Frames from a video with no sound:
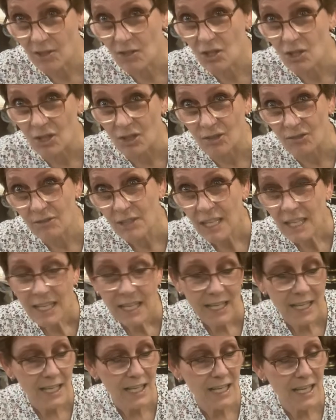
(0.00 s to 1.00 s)
So
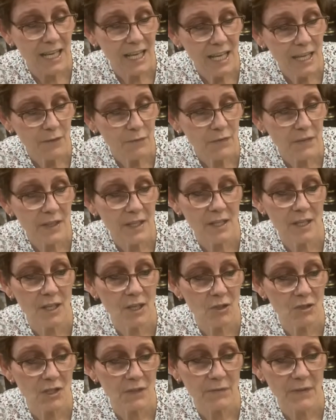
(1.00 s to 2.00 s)
I
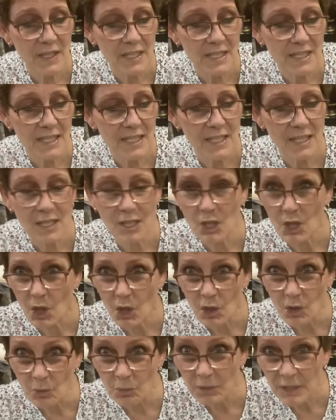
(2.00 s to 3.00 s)
found if I did
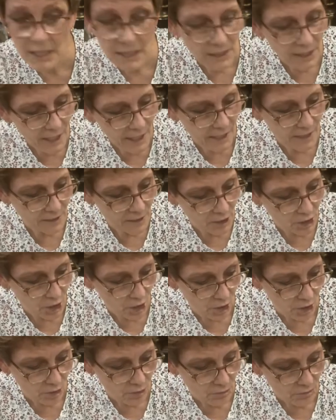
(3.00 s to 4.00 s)
three light
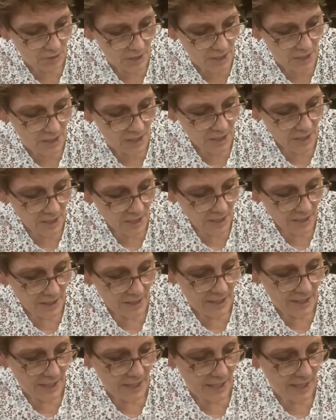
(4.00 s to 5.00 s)
coats,
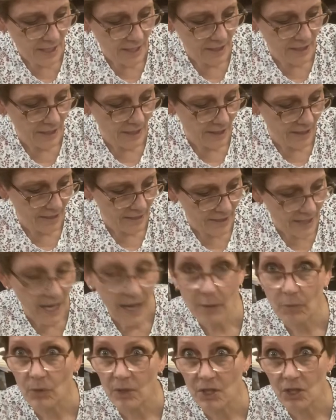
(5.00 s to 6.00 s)
then
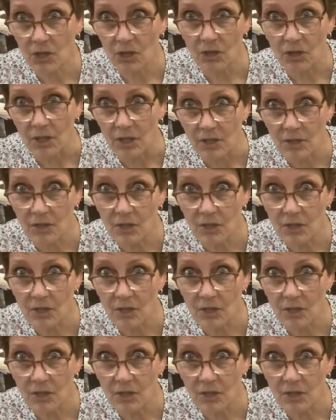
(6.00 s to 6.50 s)
that was good.